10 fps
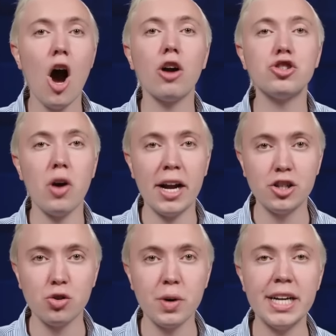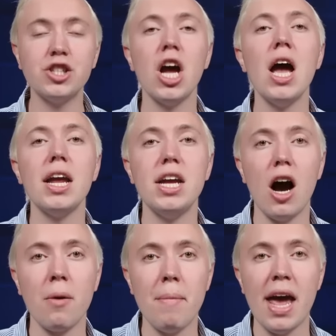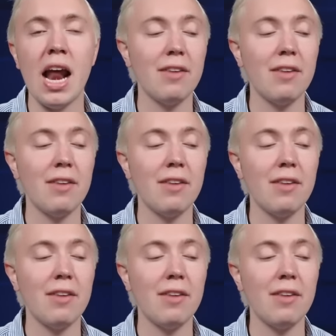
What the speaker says: are trying to reach young men.